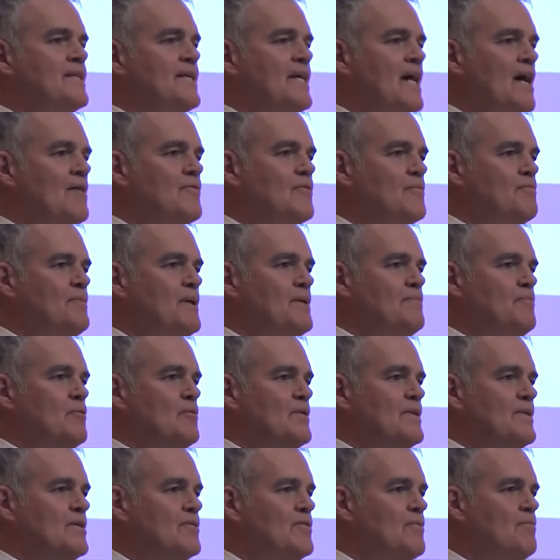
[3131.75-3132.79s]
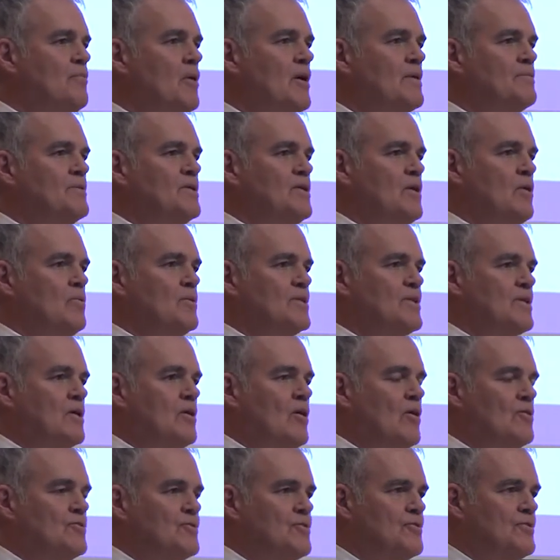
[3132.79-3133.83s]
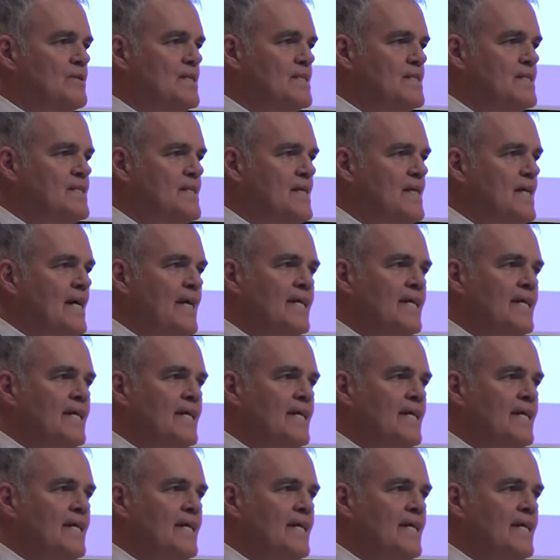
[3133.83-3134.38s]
the other people in the department know what the culture is.